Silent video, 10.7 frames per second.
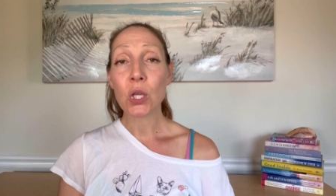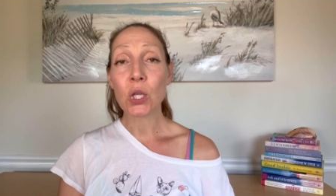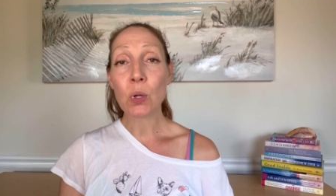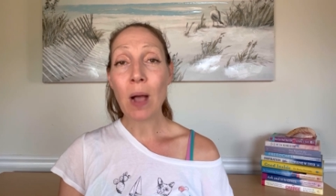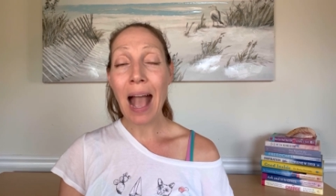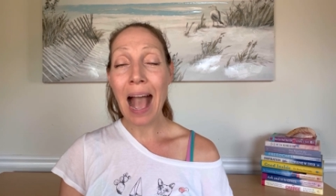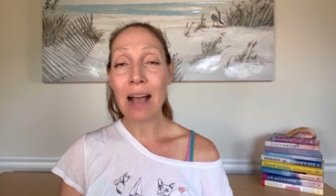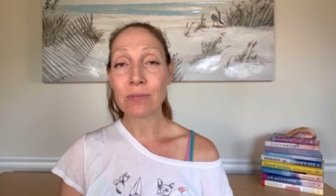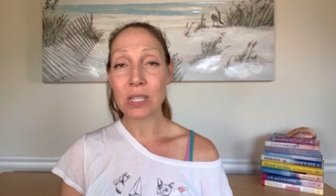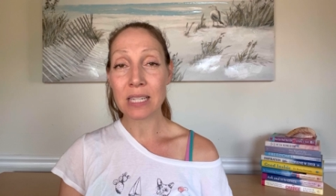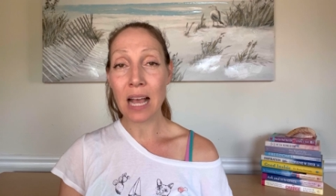You have
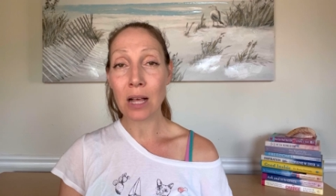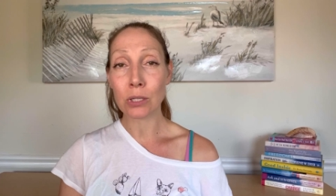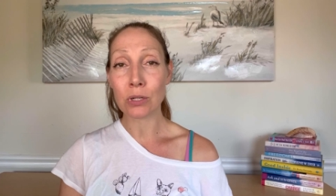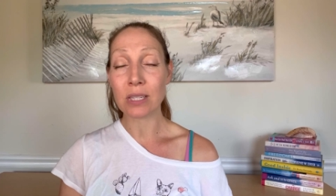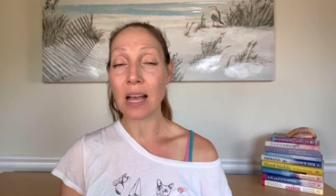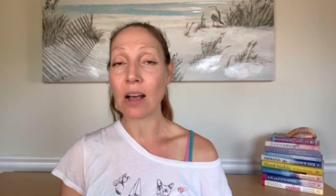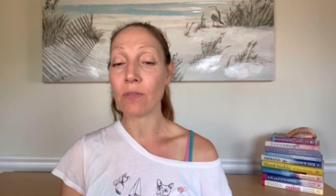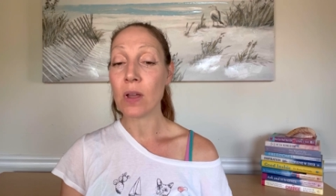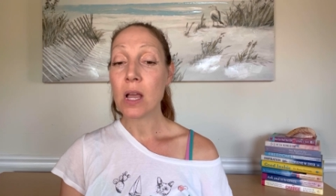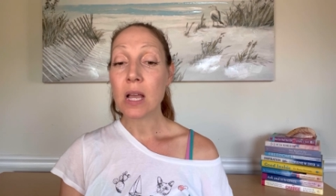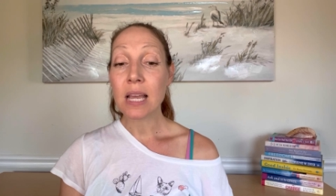to tell yourself,
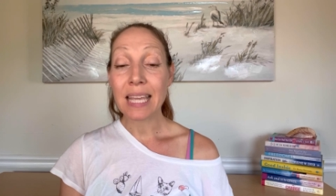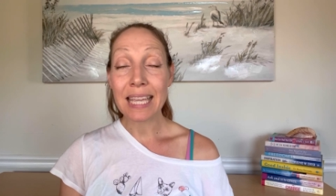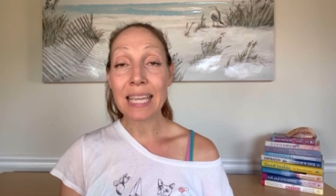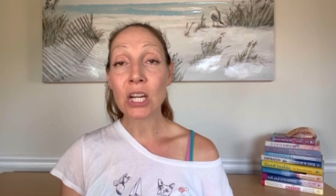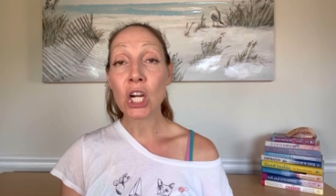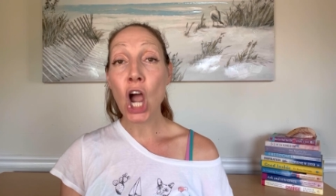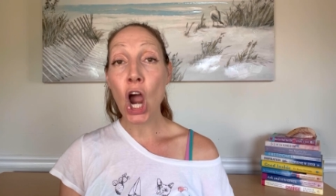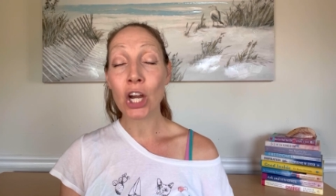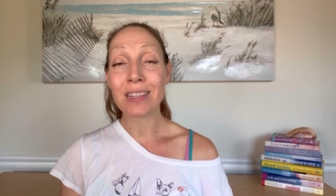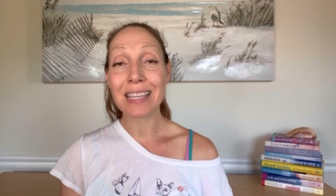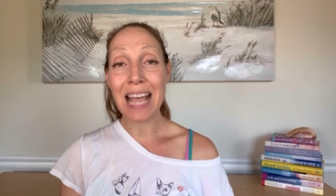here
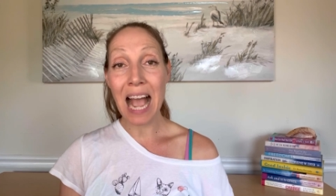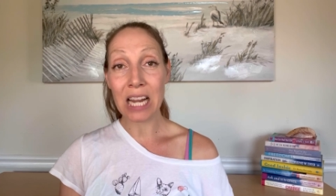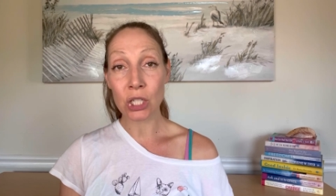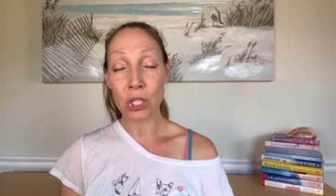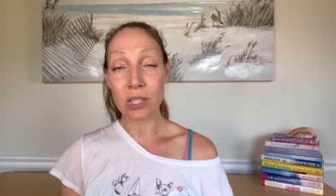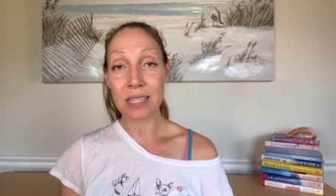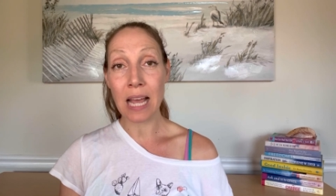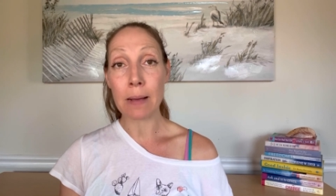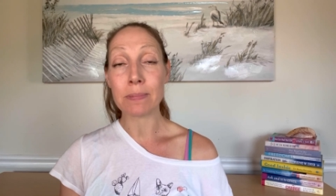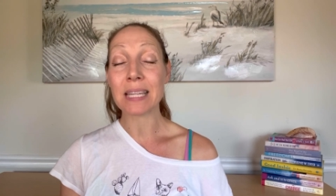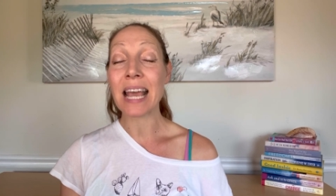are the action
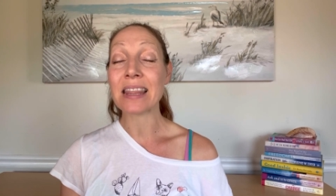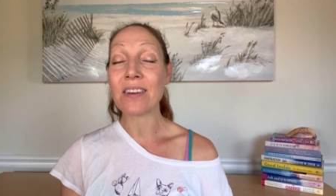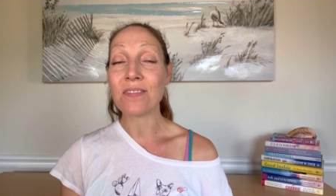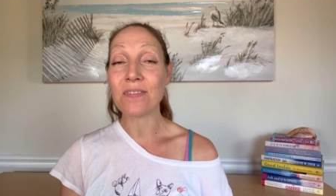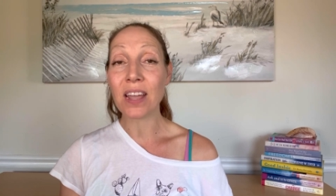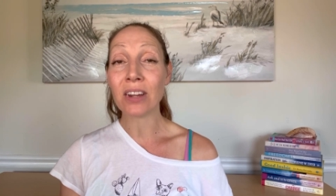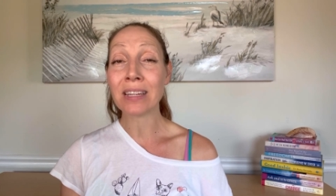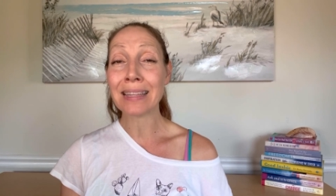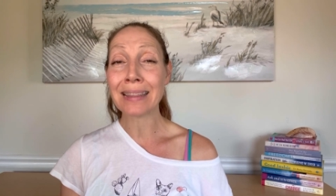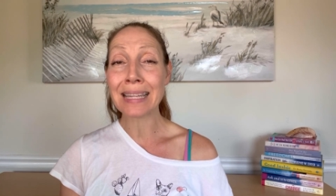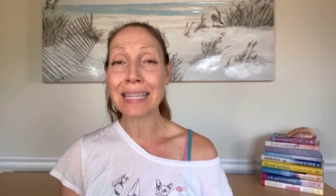steps and the very
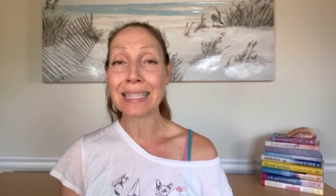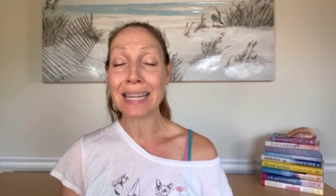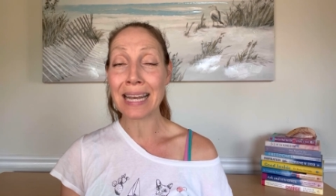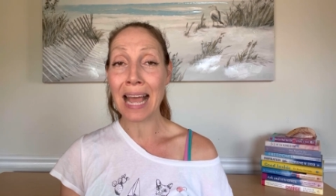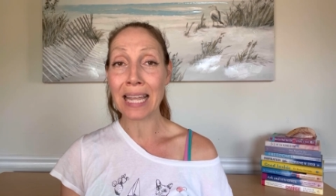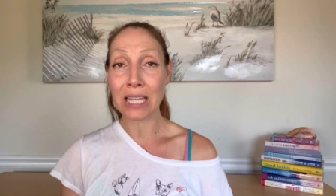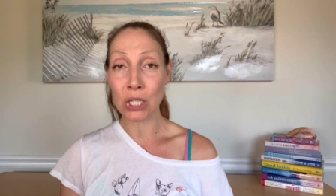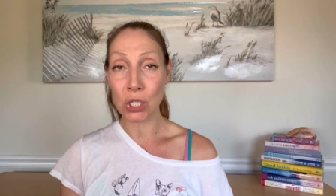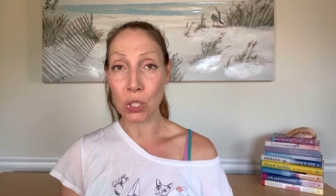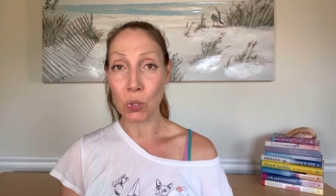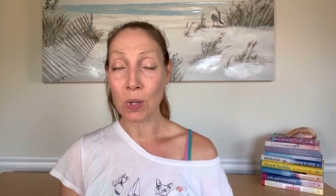least that I can
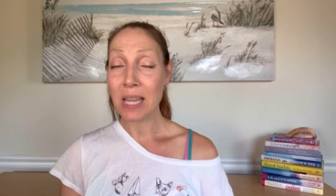do.